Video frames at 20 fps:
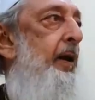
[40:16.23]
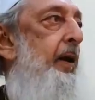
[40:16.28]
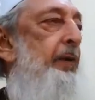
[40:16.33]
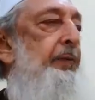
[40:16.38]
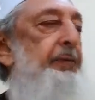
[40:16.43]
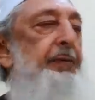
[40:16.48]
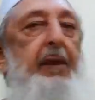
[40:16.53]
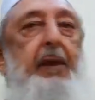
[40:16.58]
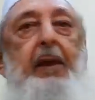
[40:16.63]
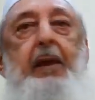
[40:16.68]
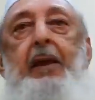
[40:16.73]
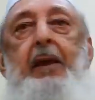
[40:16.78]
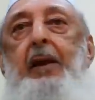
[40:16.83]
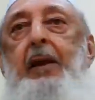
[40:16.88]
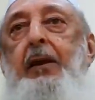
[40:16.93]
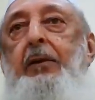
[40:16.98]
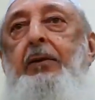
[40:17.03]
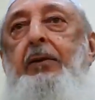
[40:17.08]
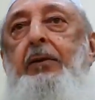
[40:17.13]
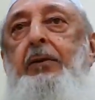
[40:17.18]
of the
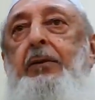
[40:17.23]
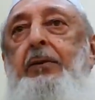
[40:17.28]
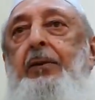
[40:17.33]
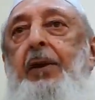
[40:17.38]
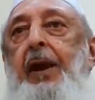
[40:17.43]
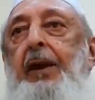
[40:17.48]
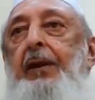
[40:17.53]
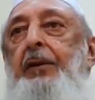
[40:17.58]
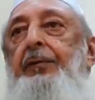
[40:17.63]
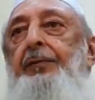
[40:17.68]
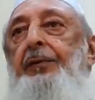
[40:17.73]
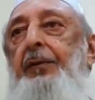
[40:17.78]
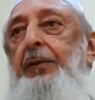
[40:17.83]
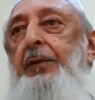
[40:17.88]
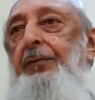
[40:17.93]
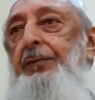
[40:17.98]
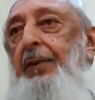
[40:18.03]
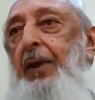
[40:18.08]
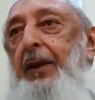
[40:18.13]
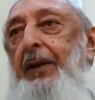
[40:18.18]
transfer
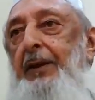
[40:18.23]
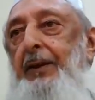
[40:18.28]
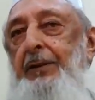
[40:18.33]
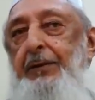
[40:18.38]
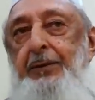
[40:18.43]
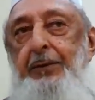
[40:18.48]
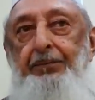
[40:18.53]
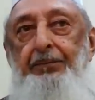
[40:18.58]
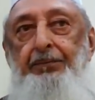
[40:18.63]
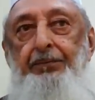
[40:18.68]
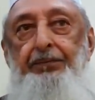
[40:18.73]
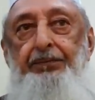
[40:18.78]
of knowledge.